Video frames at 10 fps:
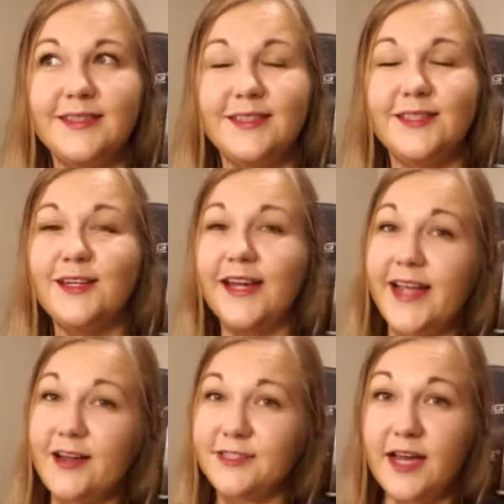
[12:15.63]

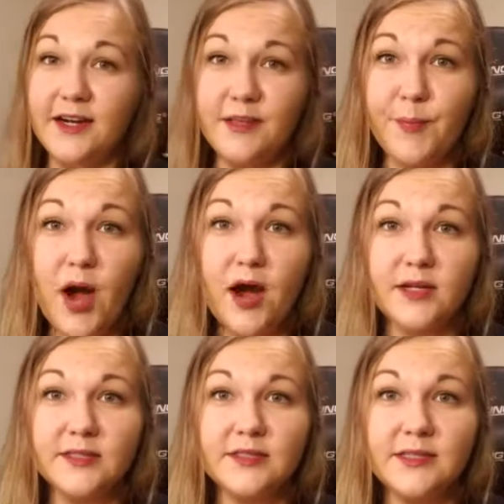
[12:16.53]
looking outside of the
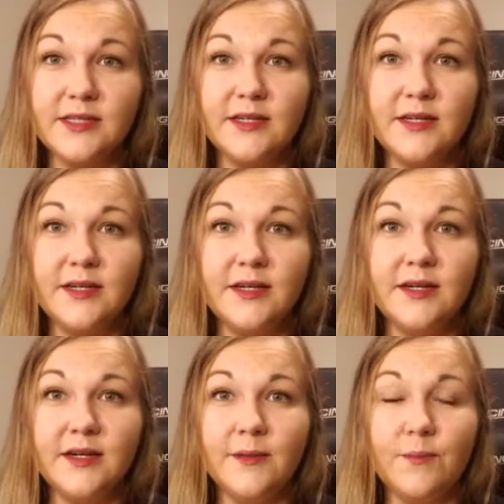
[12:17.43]
box,
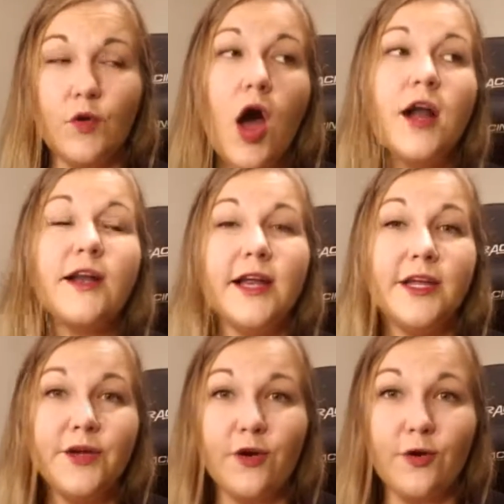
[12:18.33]

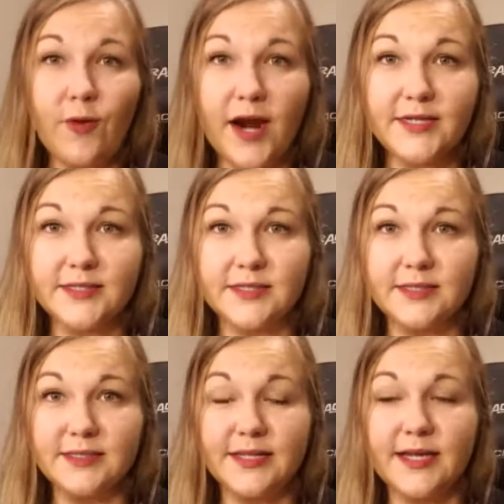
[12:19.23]
broadening your
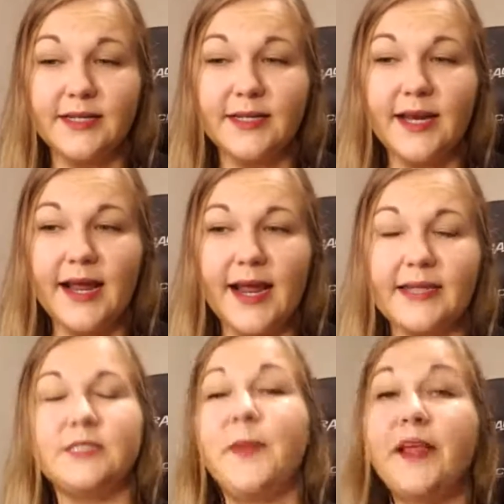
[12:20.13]
horizons and
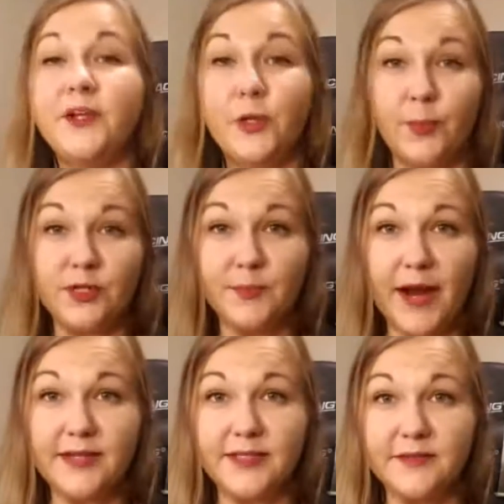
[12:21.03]
expanding your
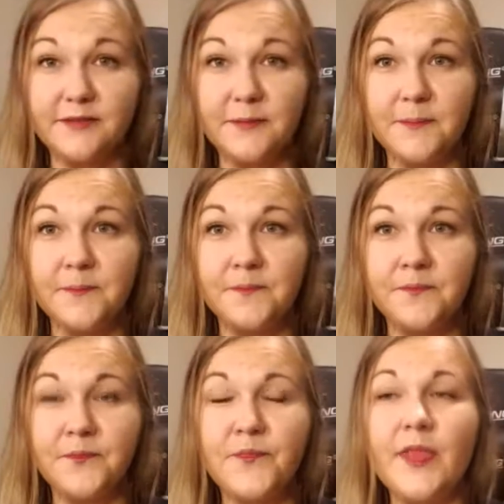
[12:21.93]
perspective.
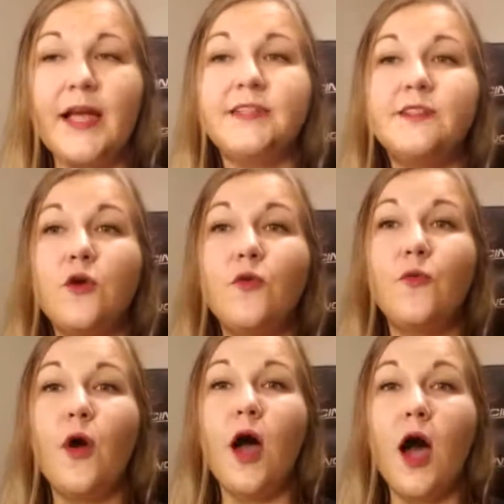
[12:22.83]
And
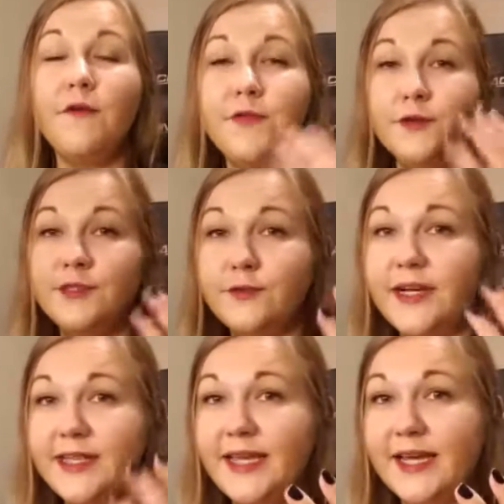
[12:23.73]
so, of those
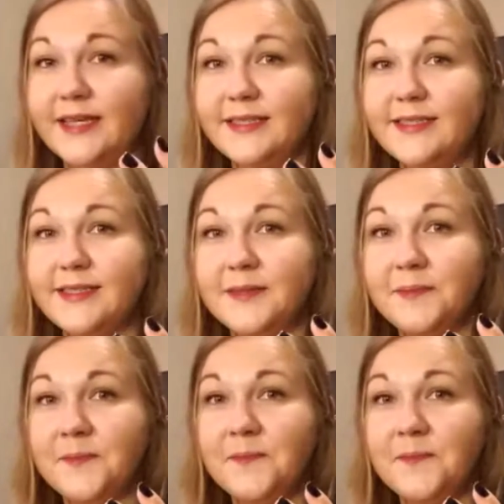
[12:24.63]
three things,